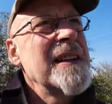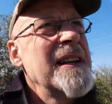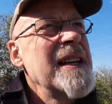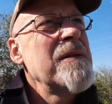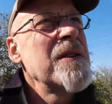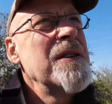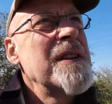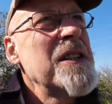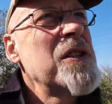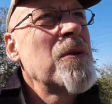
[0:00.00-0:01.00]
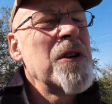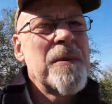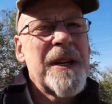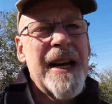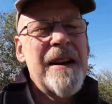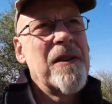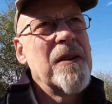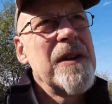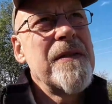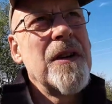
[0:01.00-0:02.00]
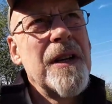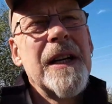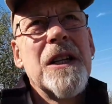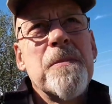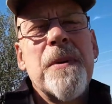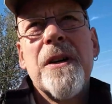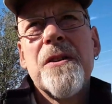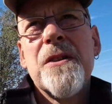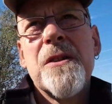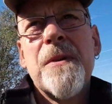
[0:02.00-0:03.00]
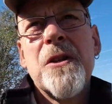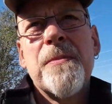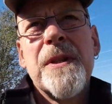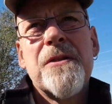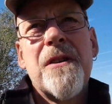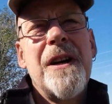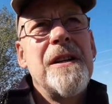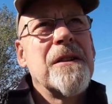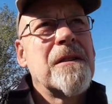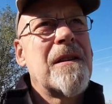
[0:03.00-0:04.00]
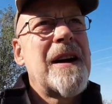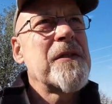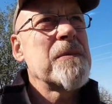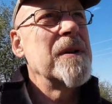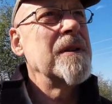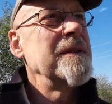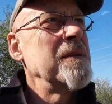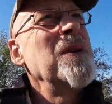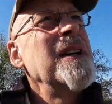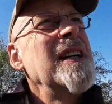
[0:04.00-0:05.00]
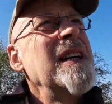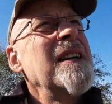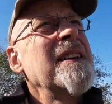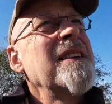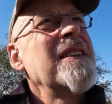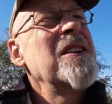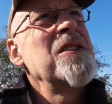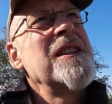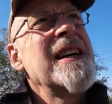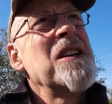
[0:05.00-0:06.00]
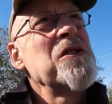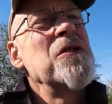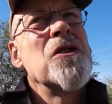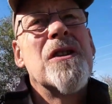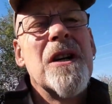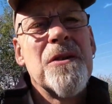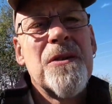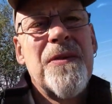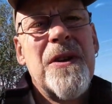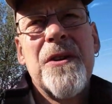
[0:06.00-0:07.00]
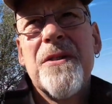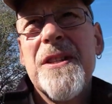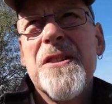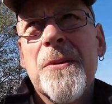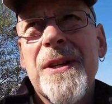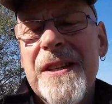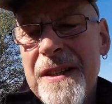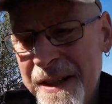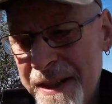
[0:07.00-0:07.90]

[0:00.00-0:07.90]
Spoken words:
even this is what you've got to be careful of. Even an English person is supposed to be a trained craftsman. We're €30,000 further into it